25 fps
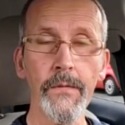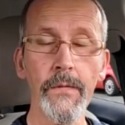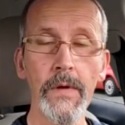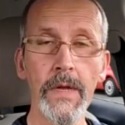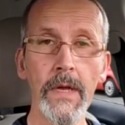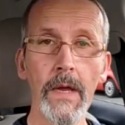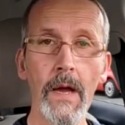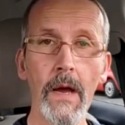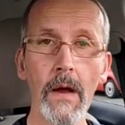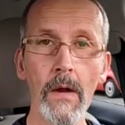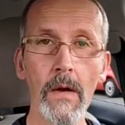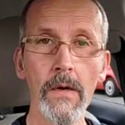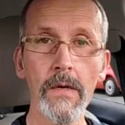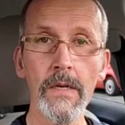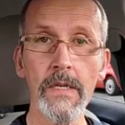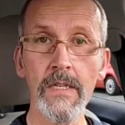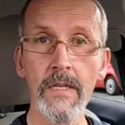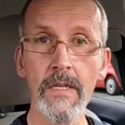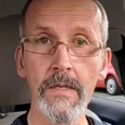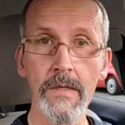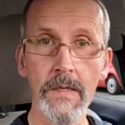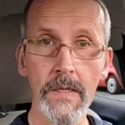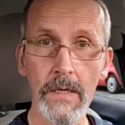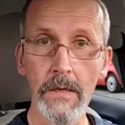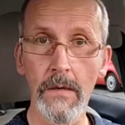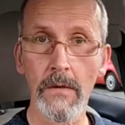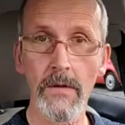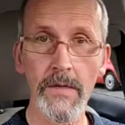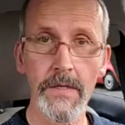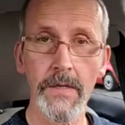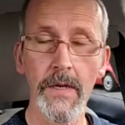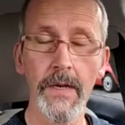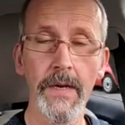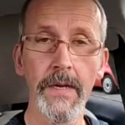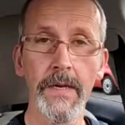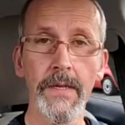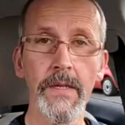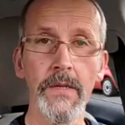we are still
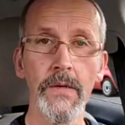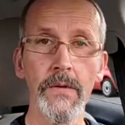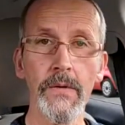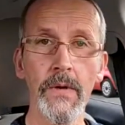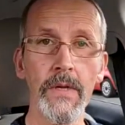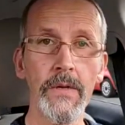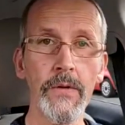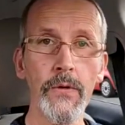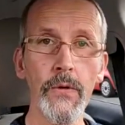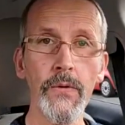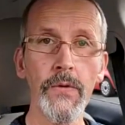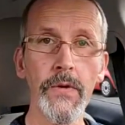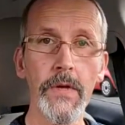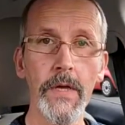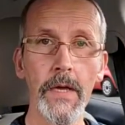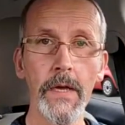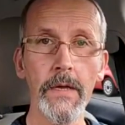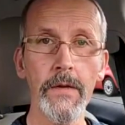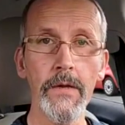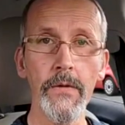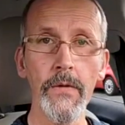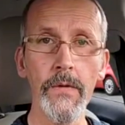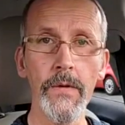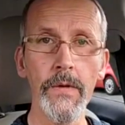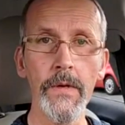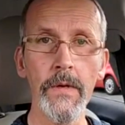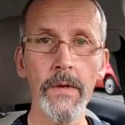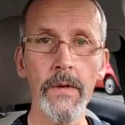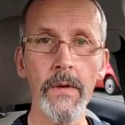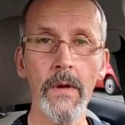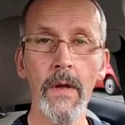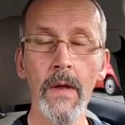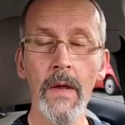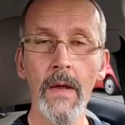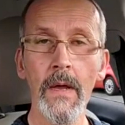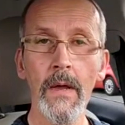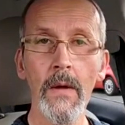tied to a UK union